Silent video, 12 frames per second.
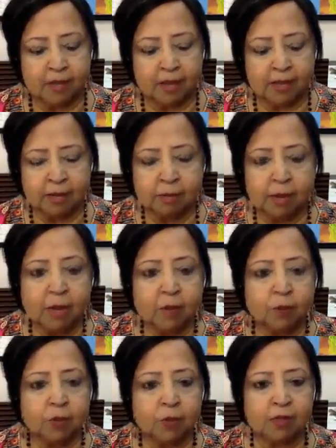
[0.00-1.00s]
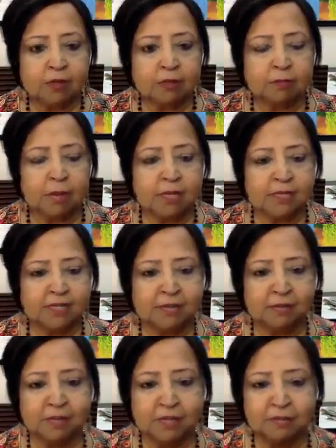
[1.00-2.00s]
And in my world, my deal
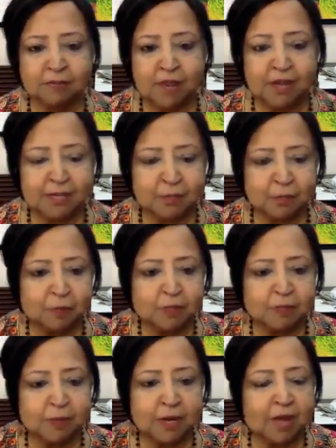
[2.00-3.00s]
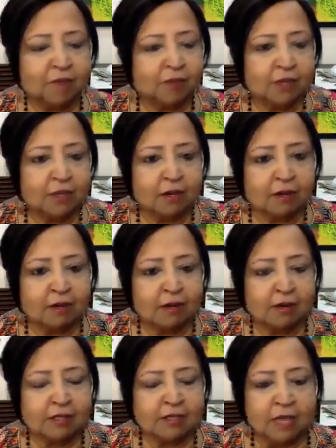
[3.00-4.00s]
with the divine has always been everything
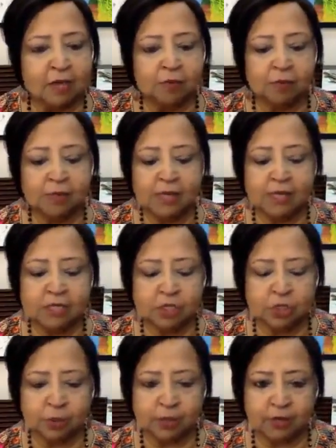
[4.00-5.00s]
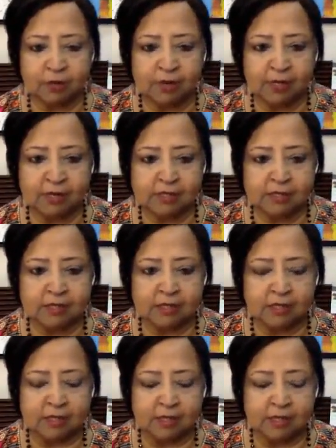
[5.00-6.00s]
occurs with ease, joy, and grace.
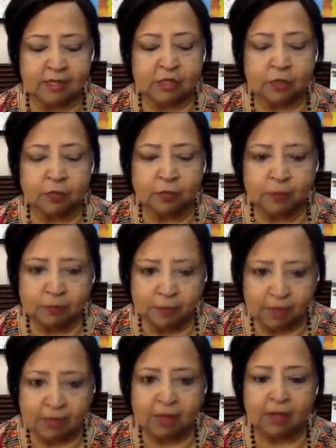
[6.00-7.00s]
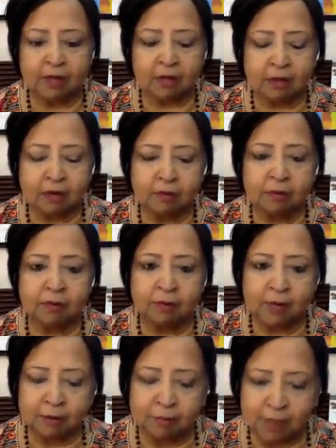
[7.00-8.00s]
So we will
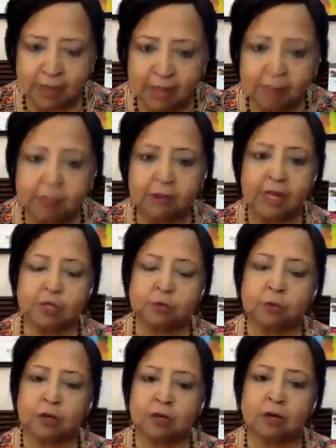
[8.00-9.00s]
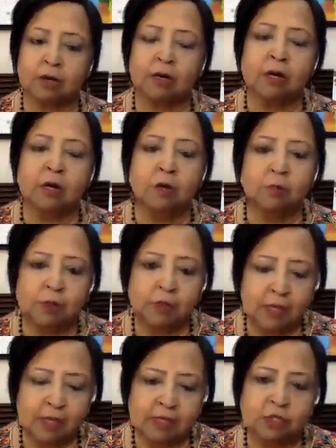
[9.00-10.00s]
enable that to occur with
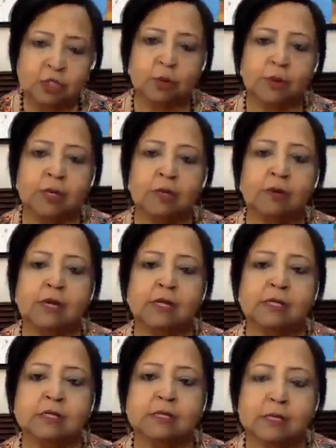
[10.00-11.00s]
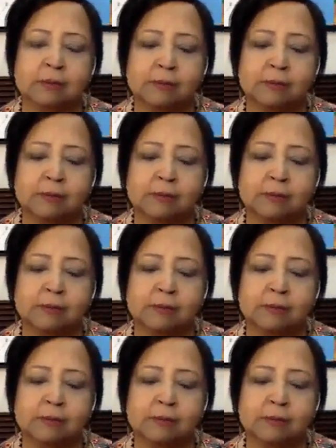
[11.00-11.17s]
ease, joy, and grace.